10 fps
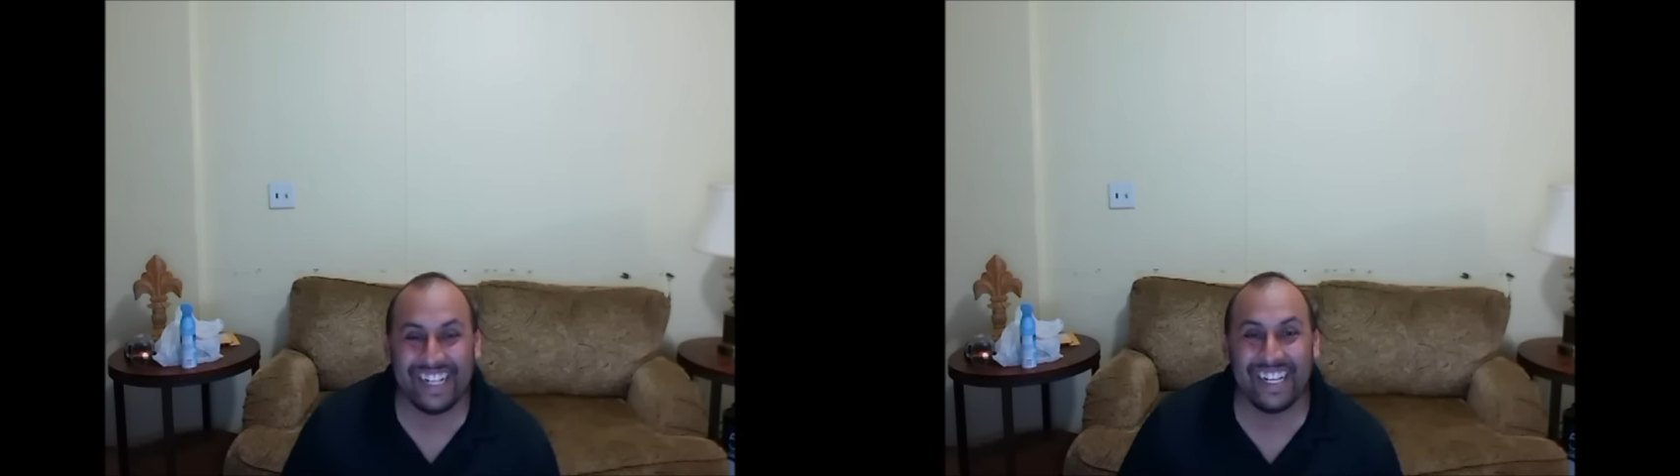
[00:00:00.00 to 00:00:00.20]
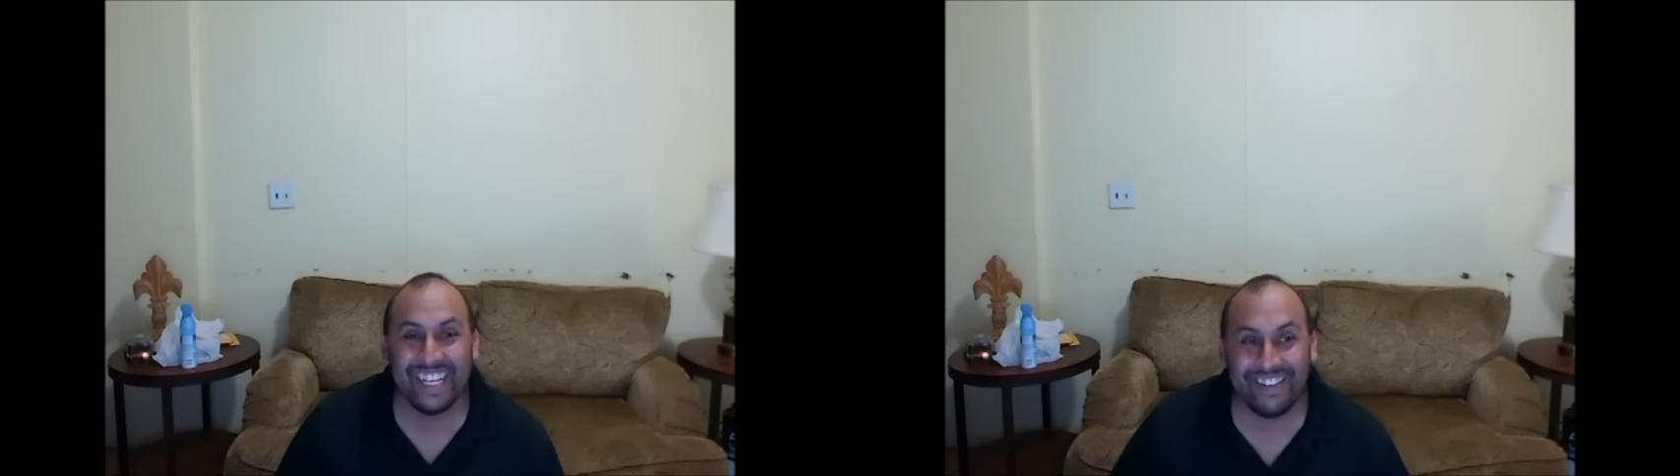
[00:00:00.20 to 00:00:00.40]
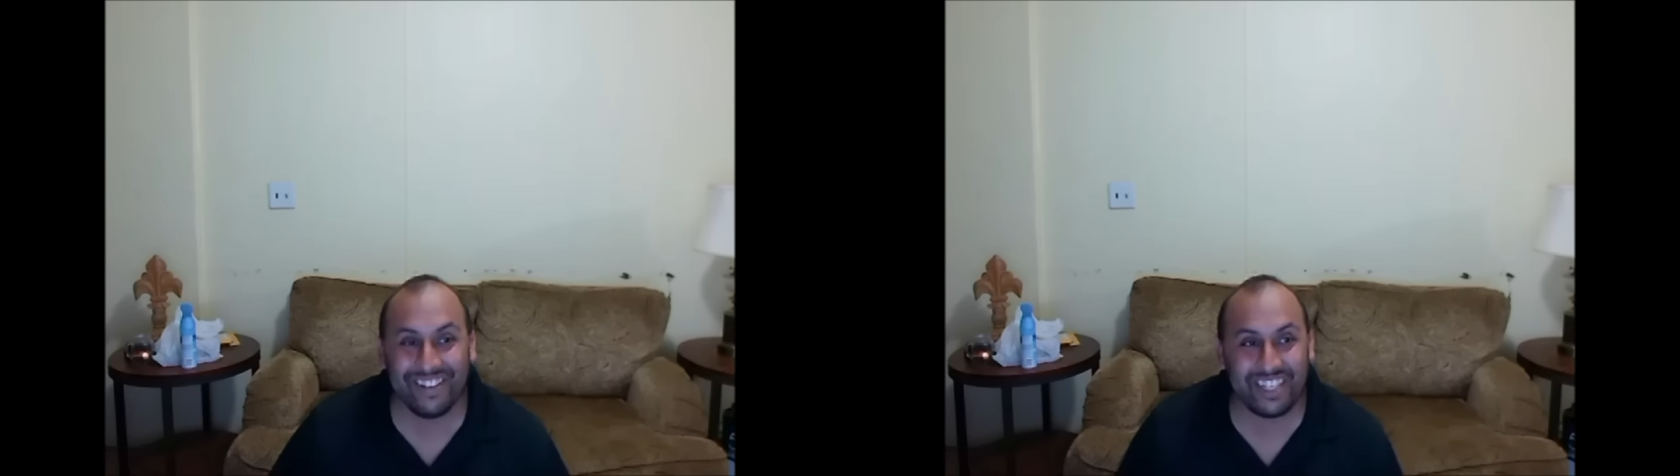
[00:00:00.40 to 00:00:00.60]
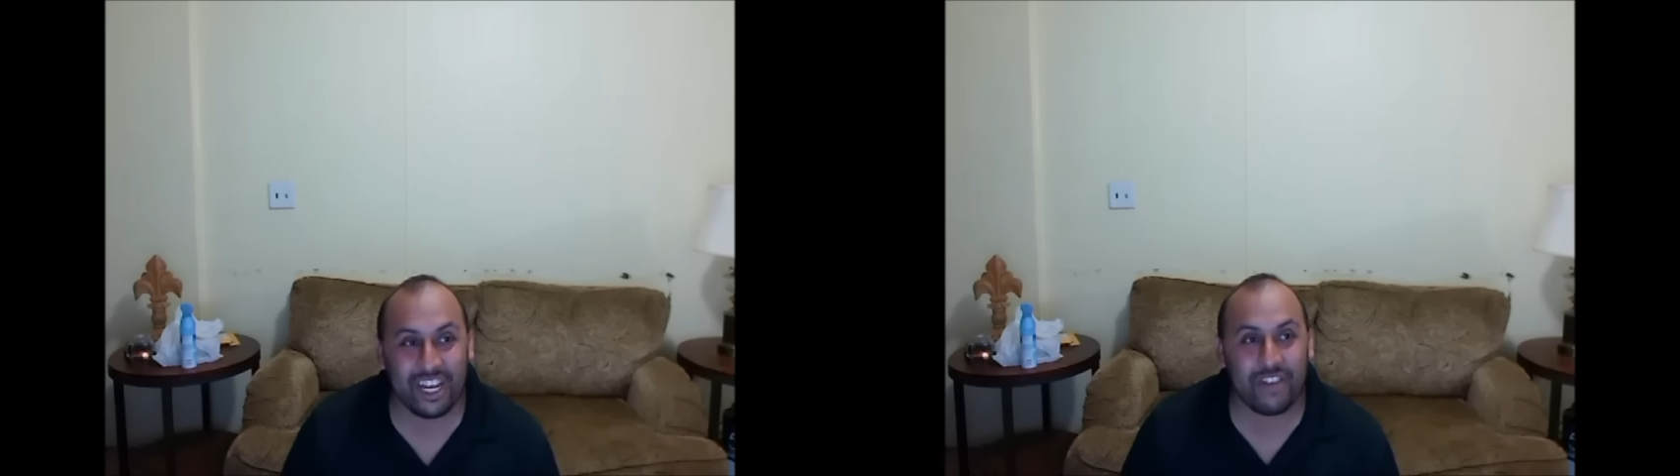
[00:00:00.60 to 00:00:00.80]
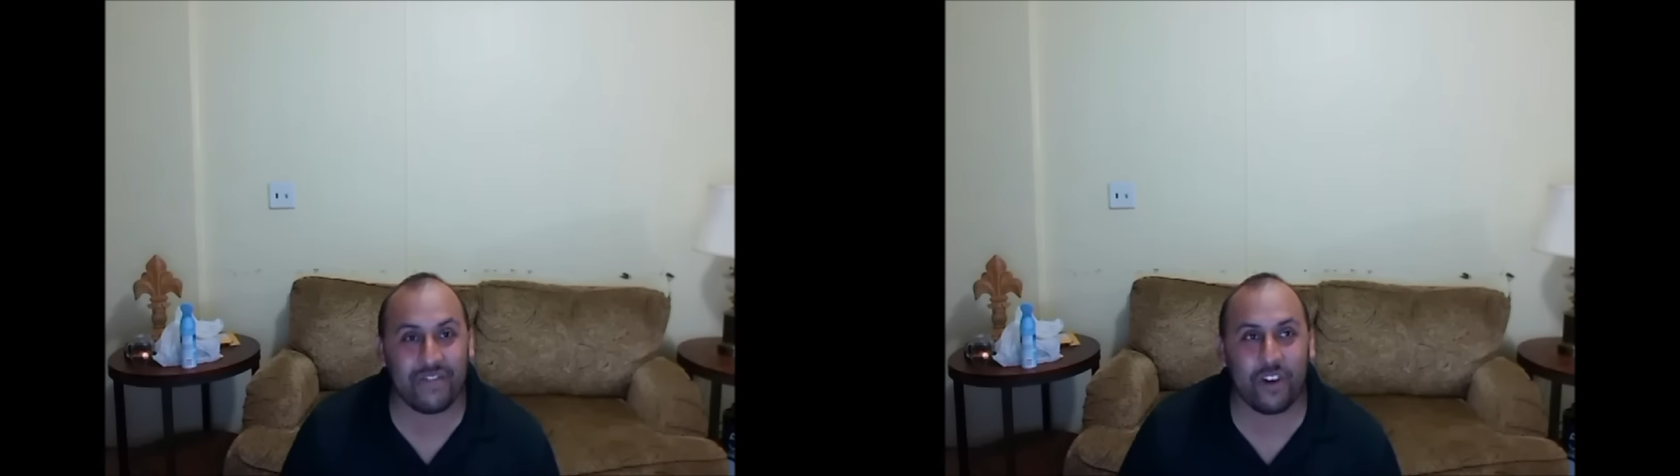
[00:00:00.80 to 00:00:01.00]
he was
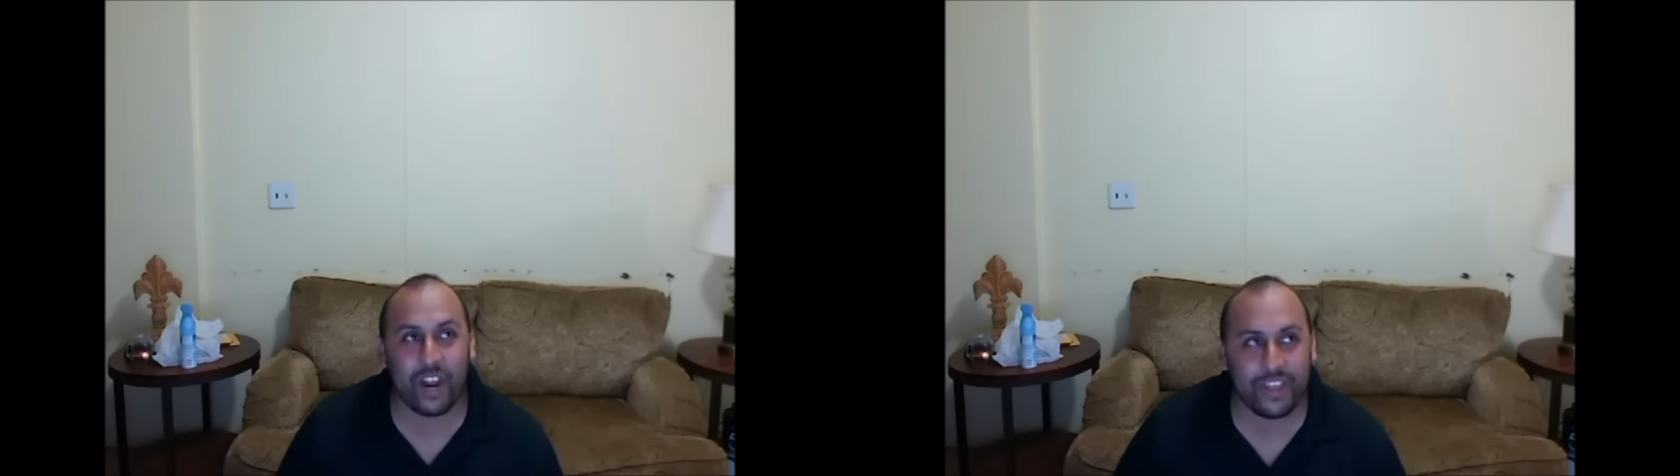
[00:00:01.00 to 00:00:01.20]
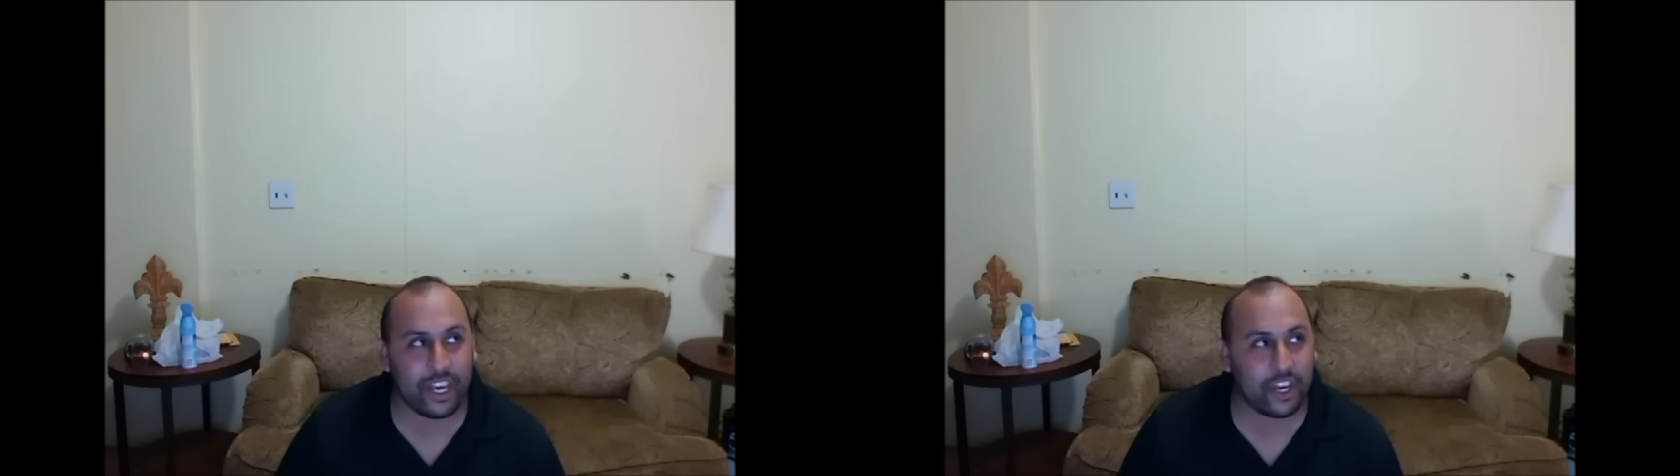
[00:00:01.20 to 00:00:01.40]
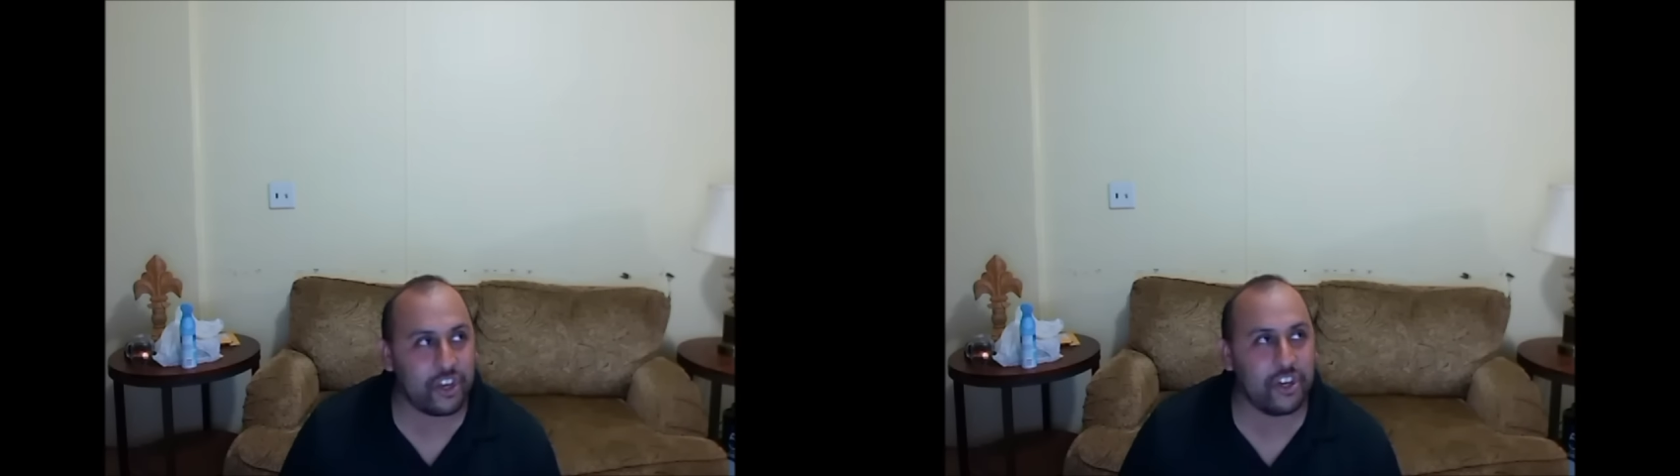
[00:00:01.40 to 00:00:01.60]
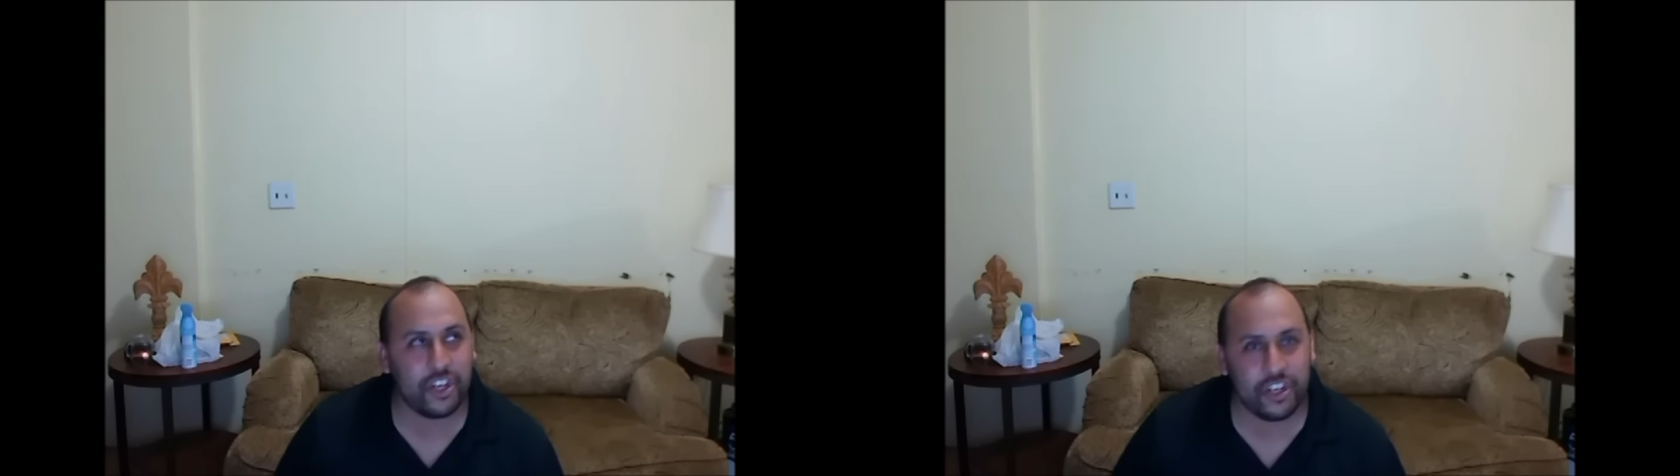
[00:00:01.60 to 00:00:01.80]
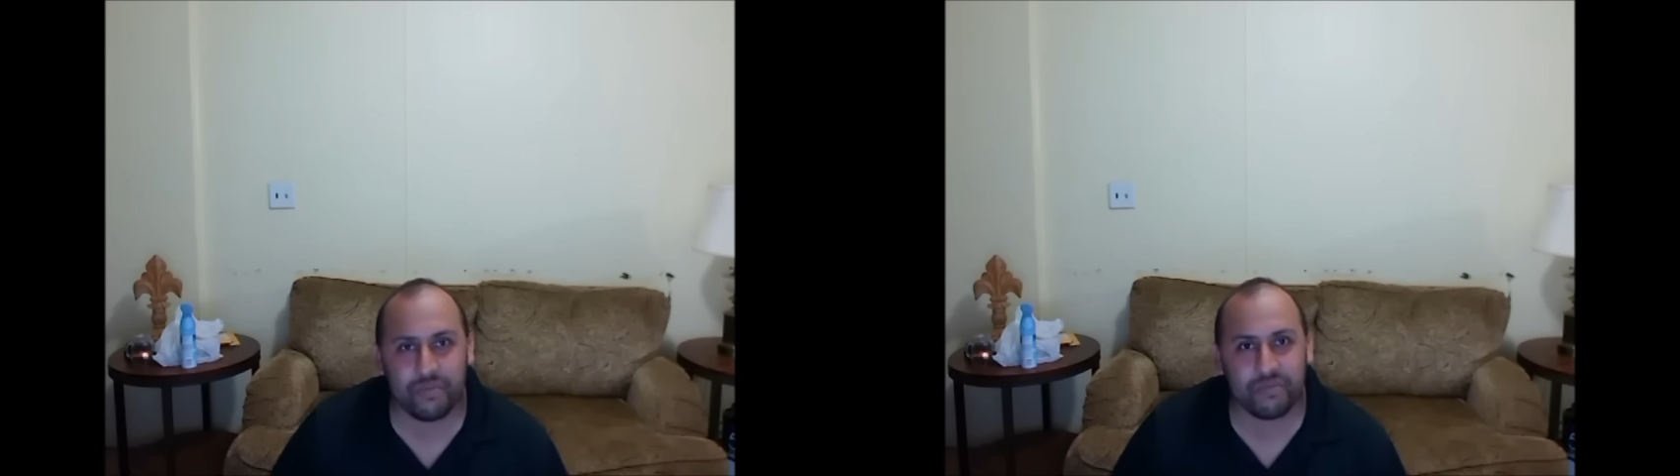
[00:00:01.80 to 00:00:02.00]
there for, I think, a
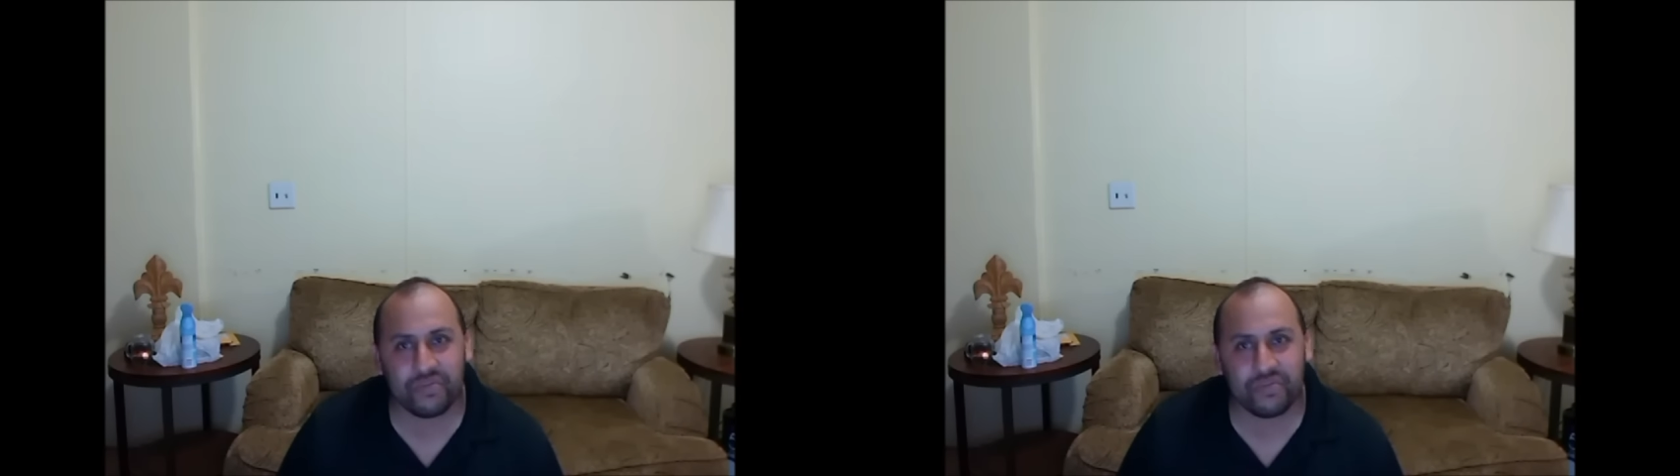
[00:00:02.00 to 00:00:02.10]
good